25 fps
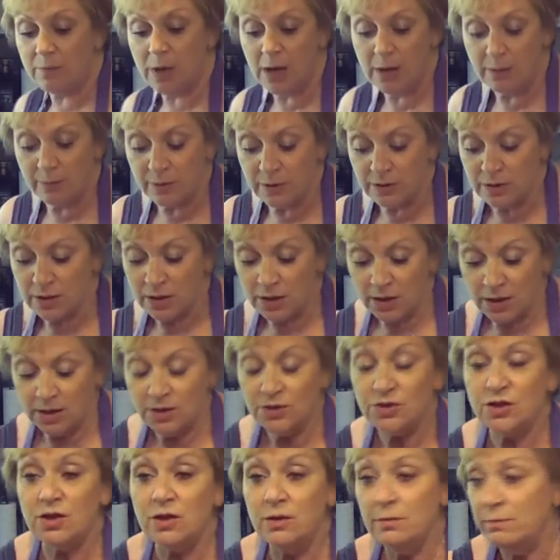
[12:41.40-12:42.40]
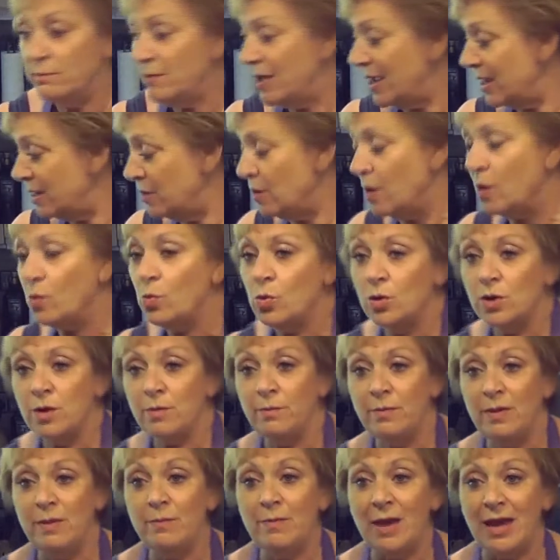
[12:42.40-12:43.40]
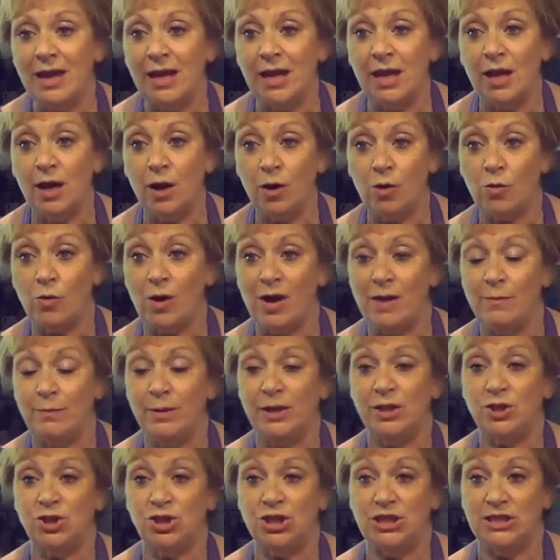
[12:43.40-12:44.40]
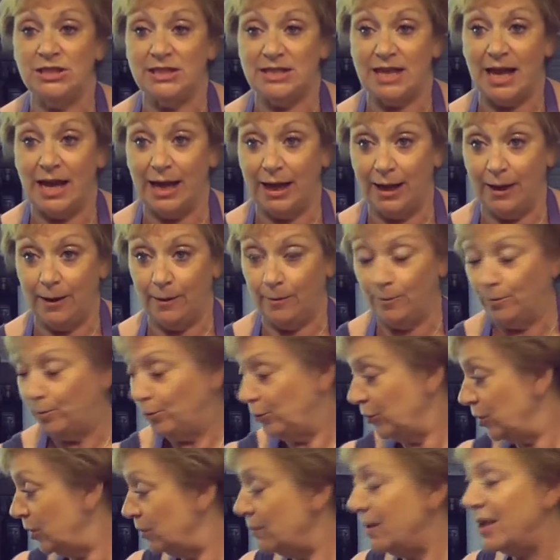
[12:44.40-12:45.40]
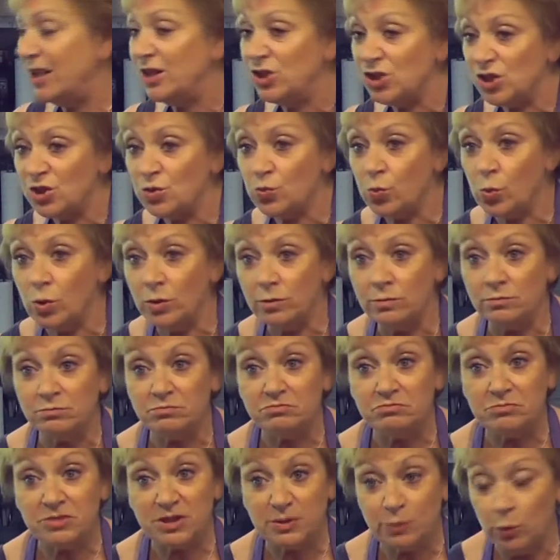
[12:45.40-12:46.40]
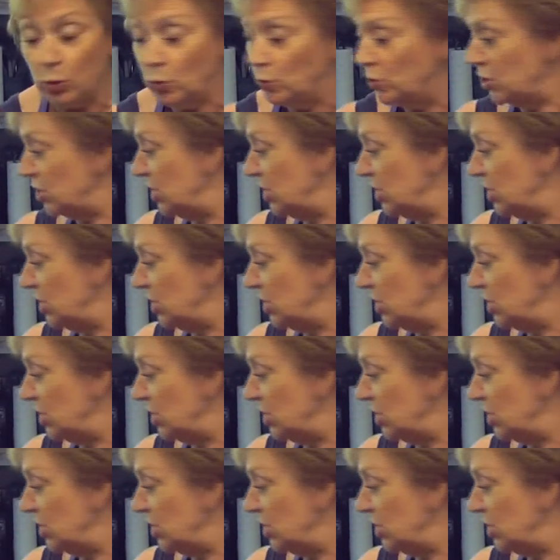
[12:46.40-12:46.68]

moment, so you may not want to be making a great big cheesecake. You may just want small